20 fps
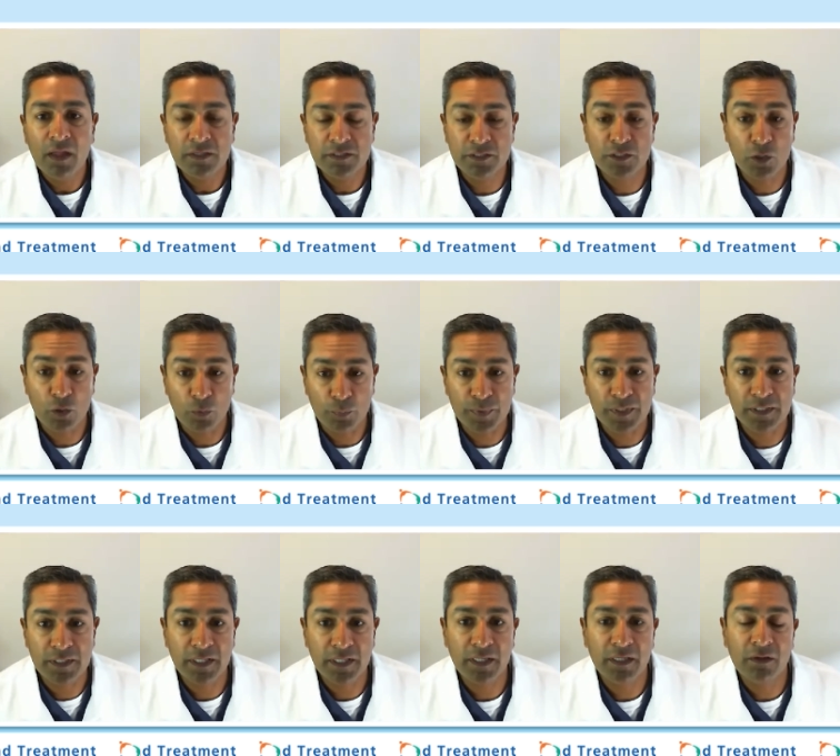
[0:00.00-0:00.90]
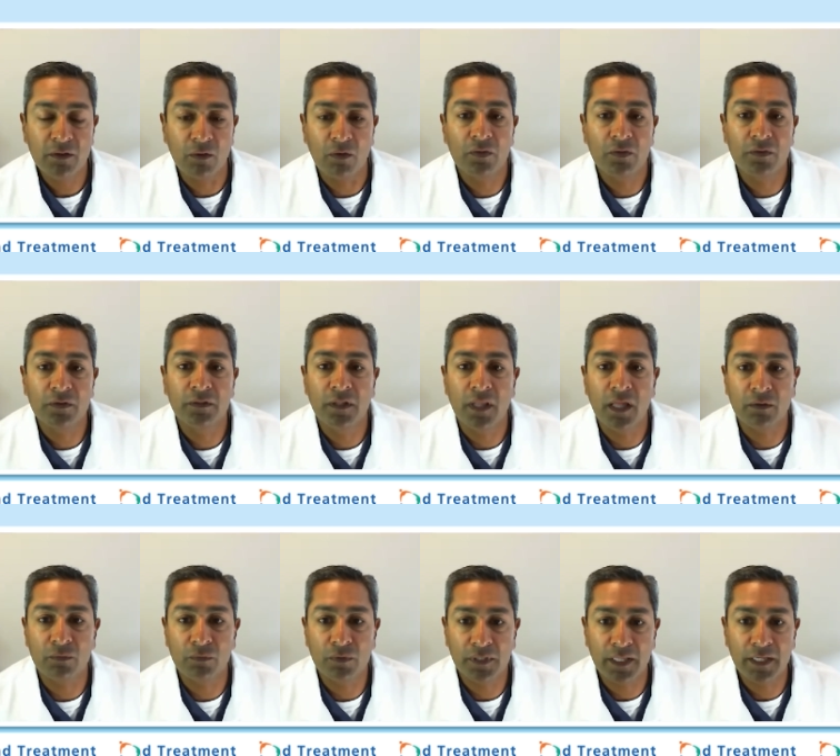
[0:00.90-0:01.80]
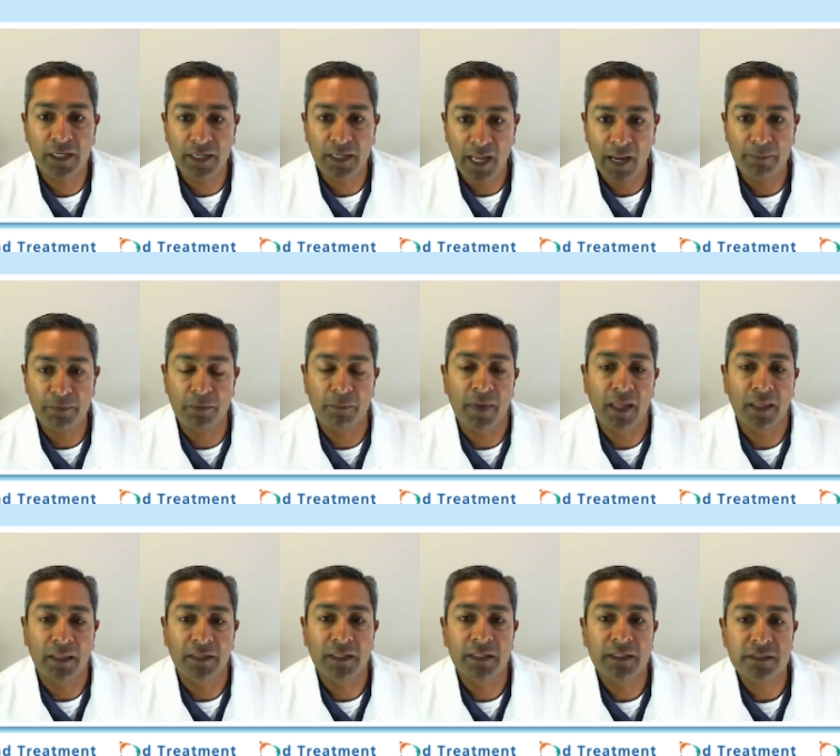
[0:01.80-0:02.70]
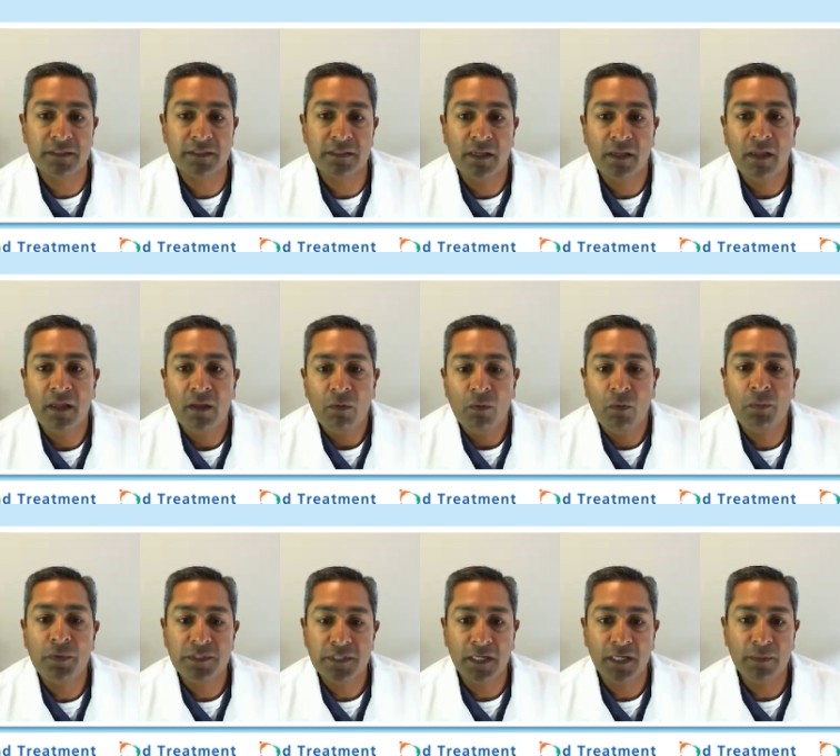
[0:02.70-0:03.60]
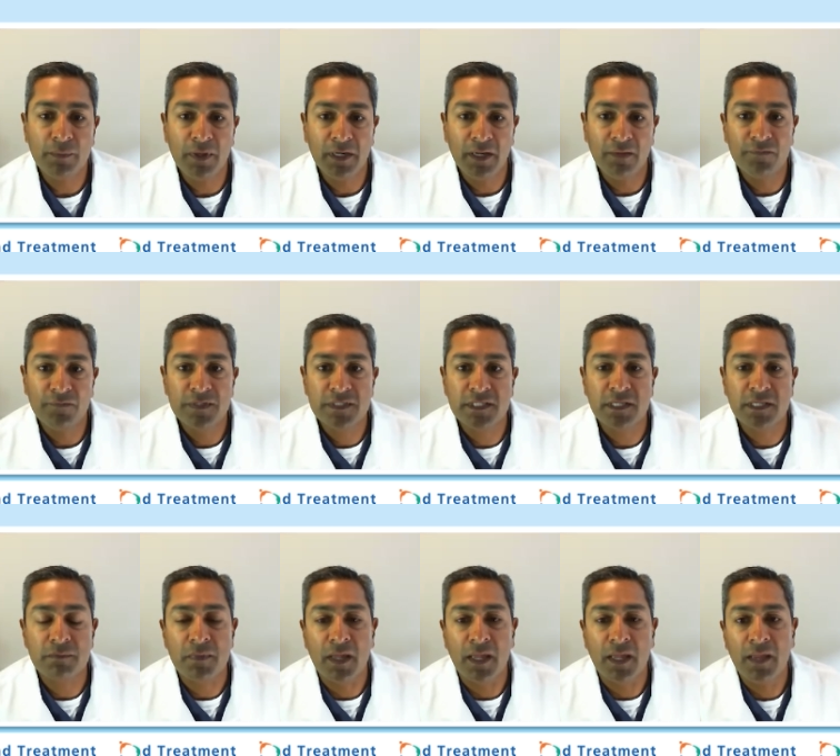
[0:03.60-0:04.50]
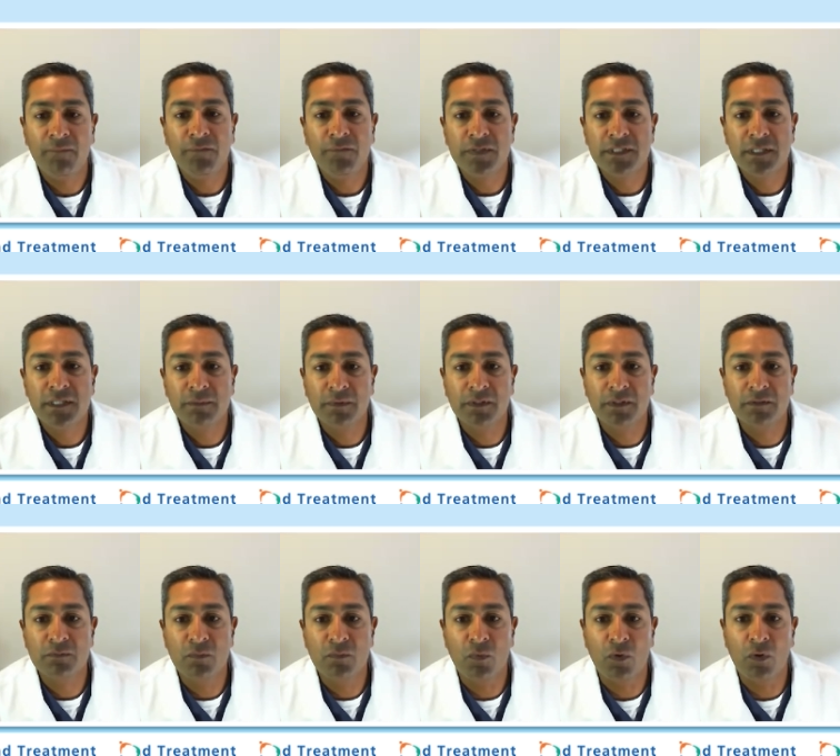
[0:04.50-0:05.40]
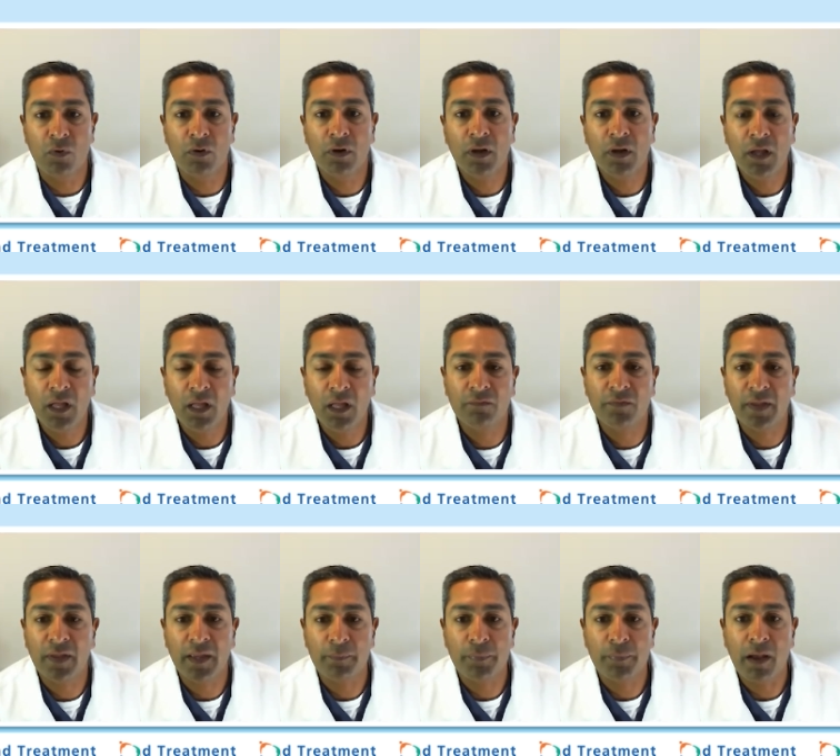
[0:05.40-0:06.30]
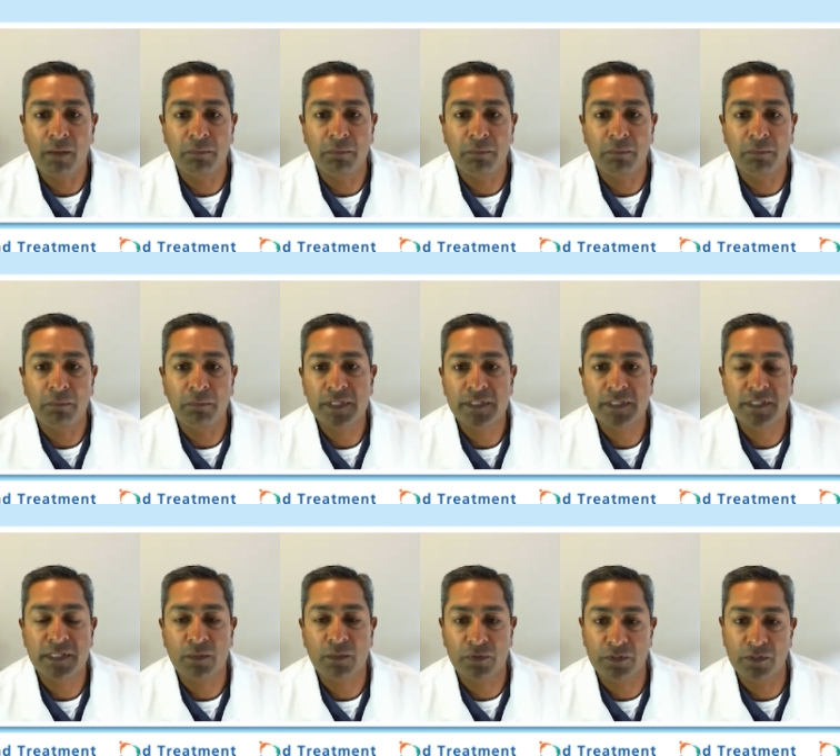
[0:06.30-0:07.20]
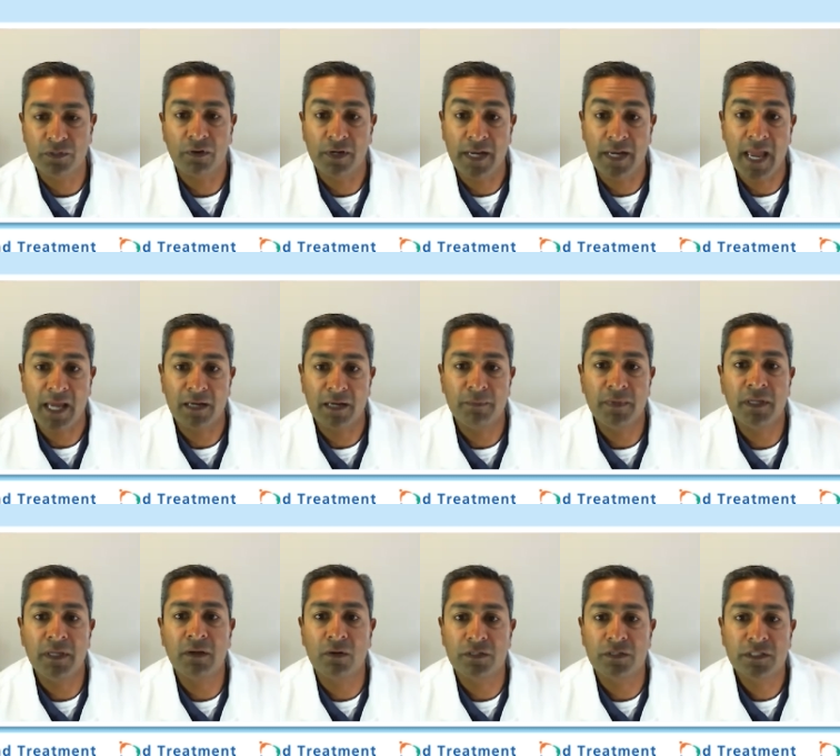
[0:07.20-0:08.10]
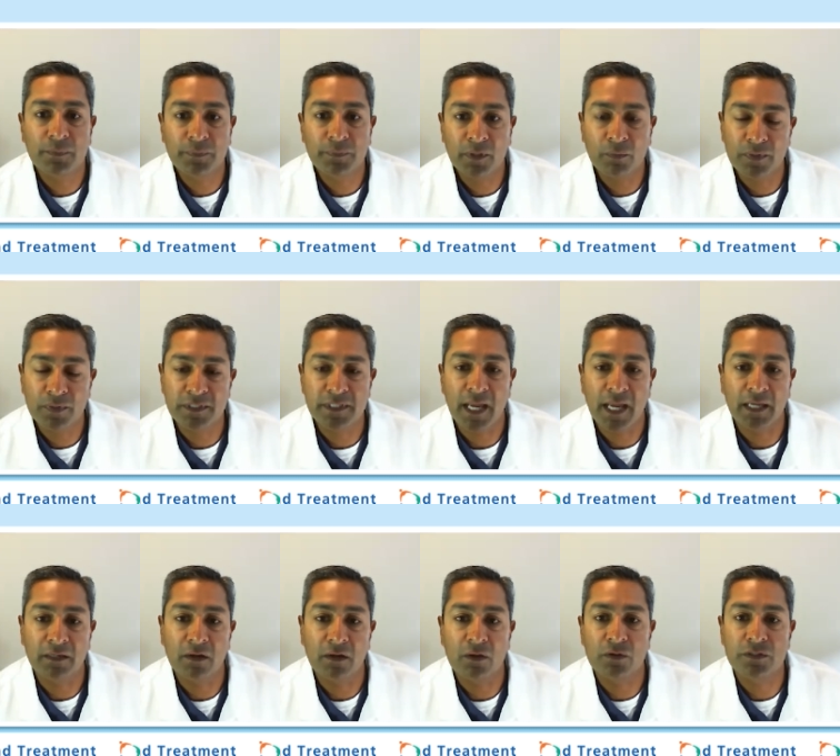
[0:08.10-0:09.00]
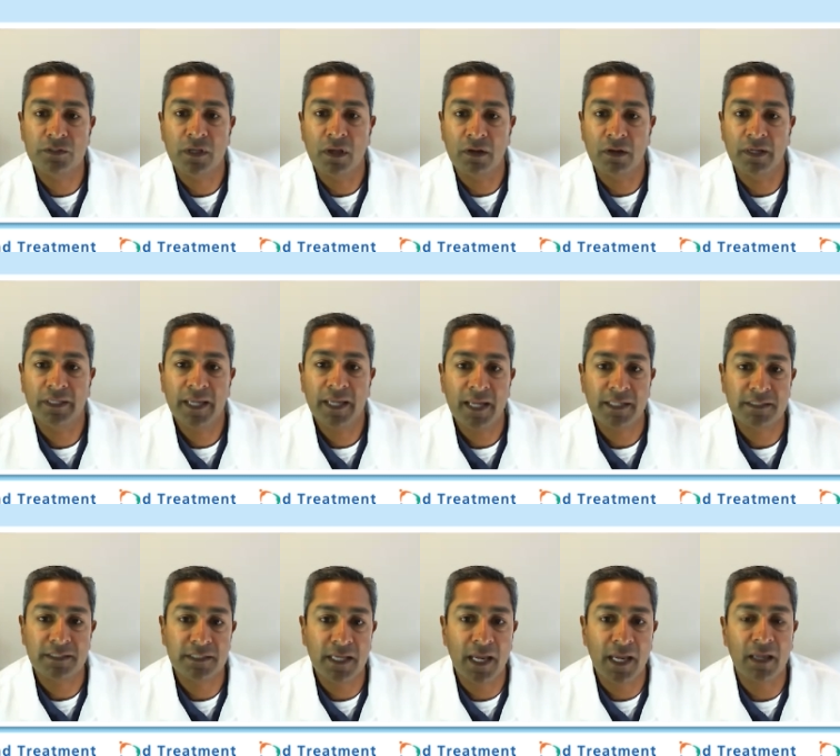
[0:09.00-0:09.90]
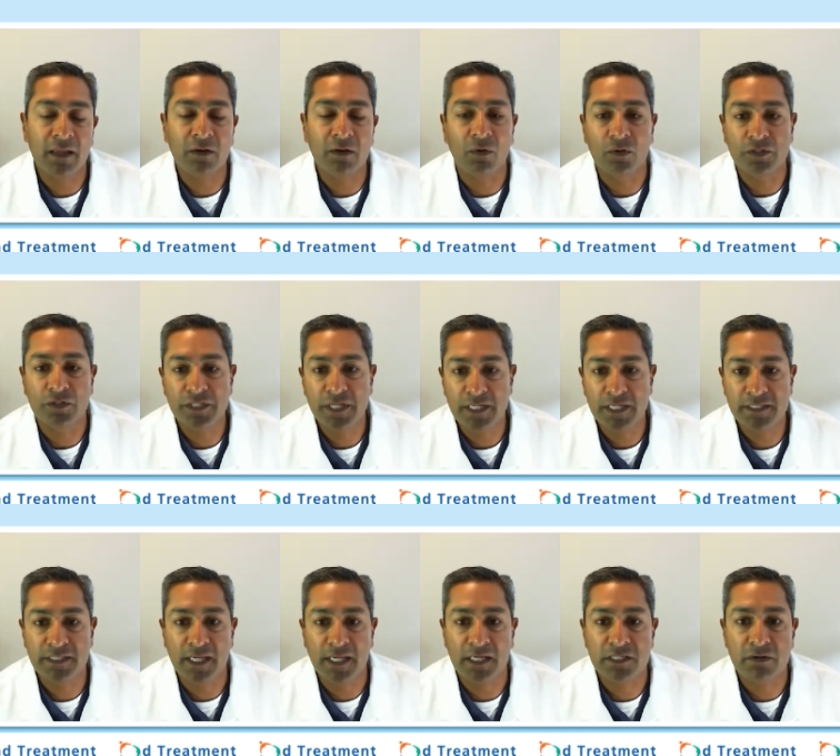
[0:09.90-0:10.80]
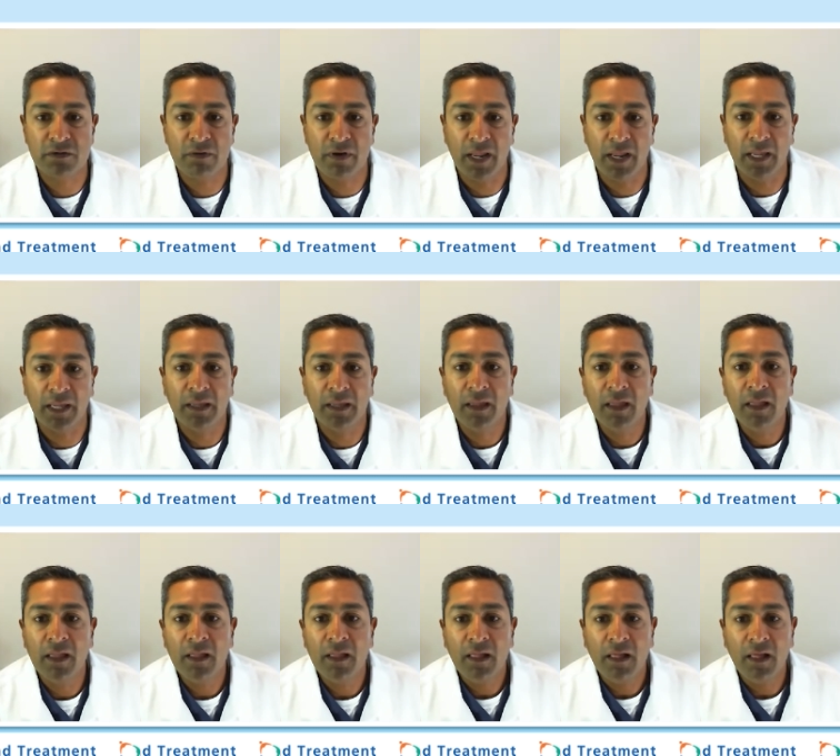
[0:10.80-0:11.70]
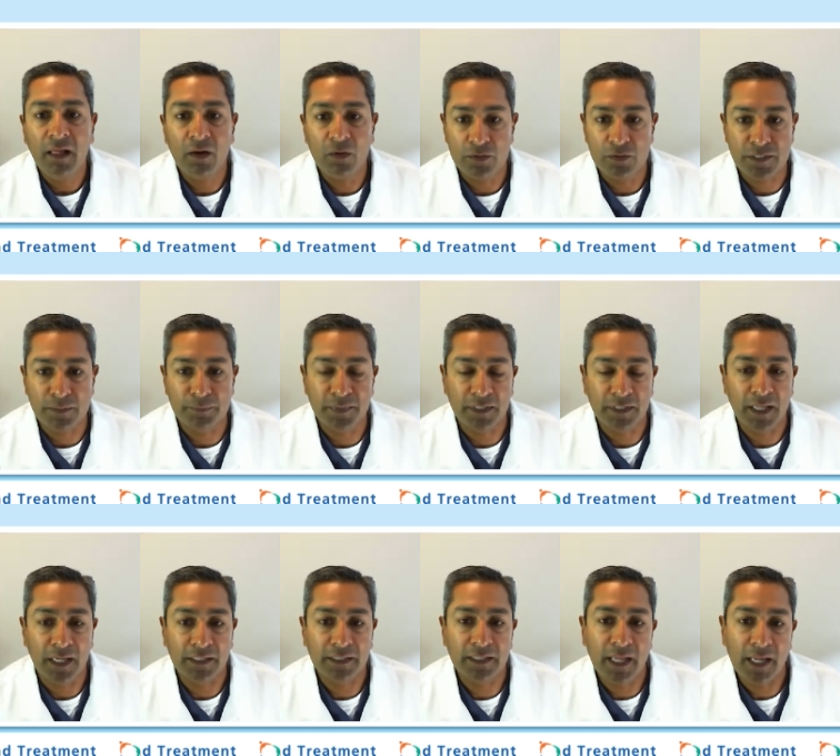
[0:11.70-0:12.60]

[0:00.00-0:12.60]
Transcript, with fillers: COPD or other lung related abnormalities. When we talk about emphysema, emphysema is more of a problem we see with your anatomy or something we diagnose on a CAT scan or chest x ray uh, or something like